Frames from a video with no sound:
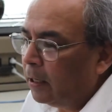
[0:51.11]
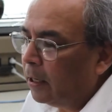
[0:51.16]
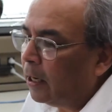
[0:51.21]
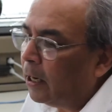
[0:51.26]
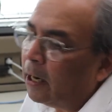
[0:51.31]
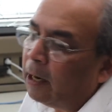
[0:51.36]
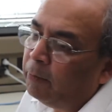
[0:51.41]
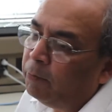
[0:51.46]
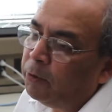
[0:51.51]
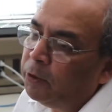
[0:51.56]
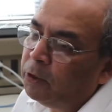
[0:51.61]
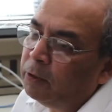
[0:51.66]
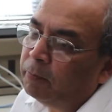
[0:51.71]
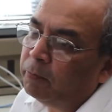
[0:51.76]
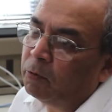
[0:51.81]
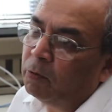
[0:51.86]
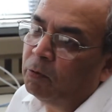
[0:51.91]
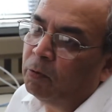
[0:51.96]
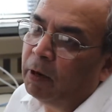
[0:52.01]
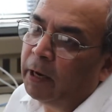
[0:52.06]
How would you
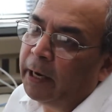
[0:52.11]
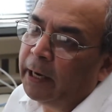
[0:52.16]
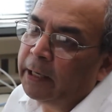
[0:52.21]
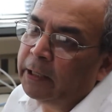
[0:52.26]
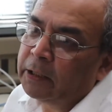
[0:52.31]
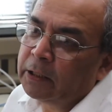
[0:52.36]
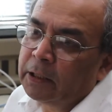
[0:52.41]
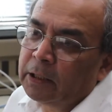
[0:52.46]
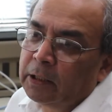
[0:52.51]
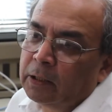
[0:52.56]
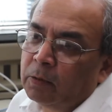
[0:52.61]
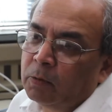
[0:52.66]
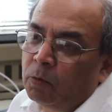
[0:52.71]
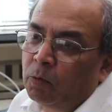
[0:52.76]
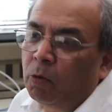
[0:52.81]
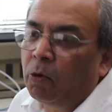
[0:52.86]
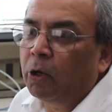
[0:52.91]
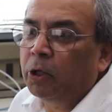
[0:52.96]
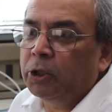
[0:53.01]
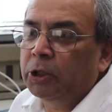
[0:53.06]
provide
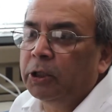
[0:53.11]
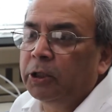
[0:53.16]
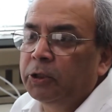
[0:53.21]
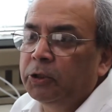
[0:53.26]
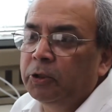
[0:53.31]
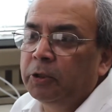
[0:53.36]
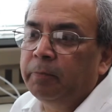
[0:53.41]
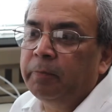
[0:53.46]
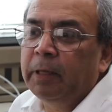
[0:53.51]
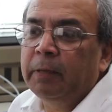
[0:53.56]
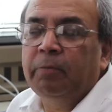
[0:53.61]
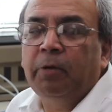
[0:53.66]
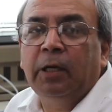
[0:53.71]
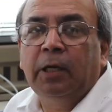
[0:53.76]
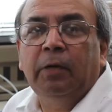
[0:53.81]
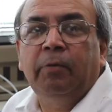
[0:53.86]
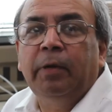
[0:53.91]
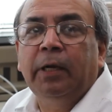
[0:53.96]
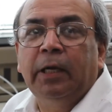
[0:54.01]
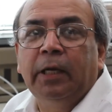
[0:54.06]
water to the people
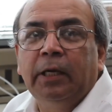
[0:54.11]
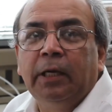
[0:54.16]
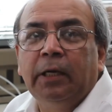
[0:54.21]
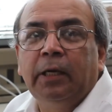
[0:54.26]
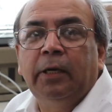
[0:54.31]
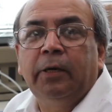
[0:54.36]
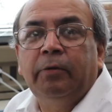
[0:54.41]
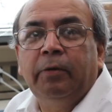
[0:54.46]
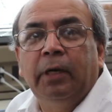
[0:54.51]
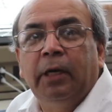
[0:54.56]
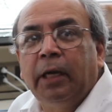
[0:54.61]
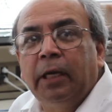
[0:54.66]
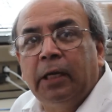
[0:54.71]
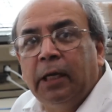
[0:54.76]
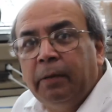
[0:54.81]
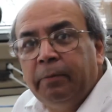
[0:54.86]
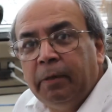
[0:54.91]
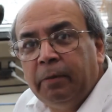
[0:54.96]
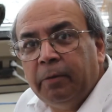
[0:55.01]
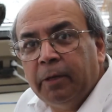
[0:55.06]
living in a country like
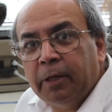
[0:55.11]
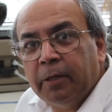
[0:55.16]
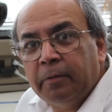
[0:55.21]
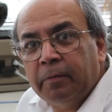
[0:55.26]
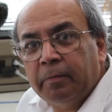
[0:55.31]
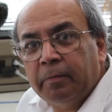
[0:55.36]
Namibia?